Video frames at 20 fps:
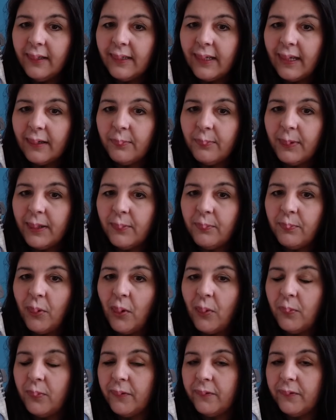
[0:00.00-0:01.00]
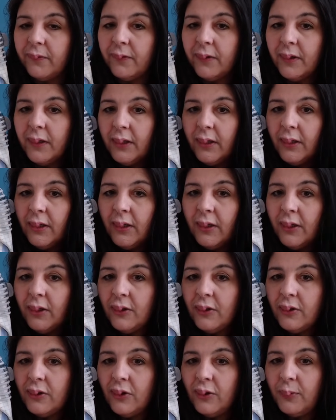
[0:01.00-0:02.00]
That'll be the bottom of
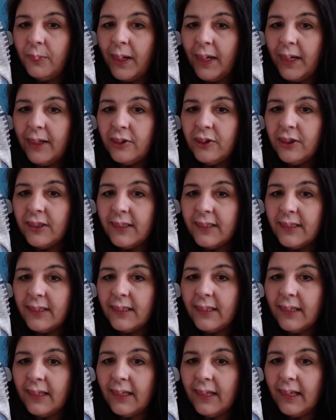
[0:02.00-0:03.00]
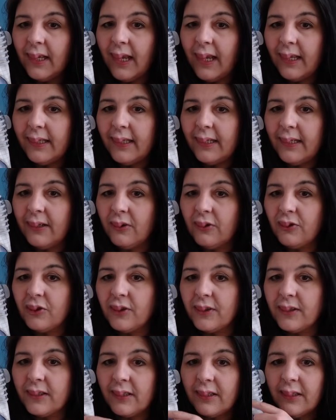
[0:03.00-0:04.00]
2 pages, and then it'll
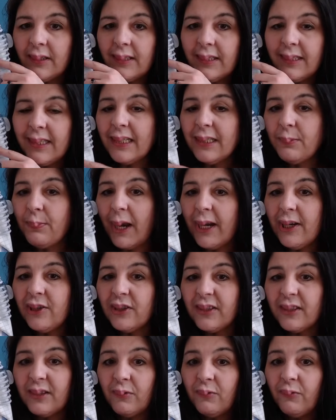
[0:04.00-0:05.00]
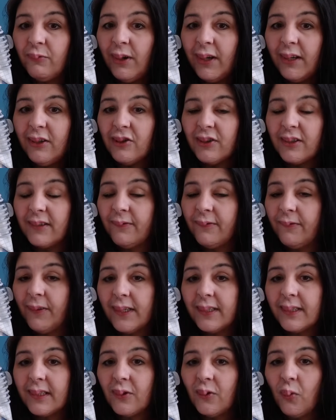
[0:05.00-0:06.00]
just 6 pages really just
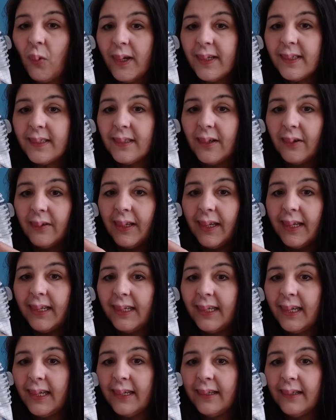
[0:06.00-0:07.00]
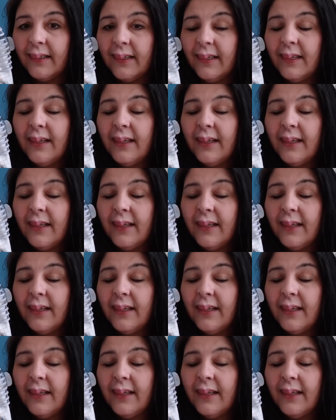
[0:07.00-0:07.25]
fits quite snugly in here.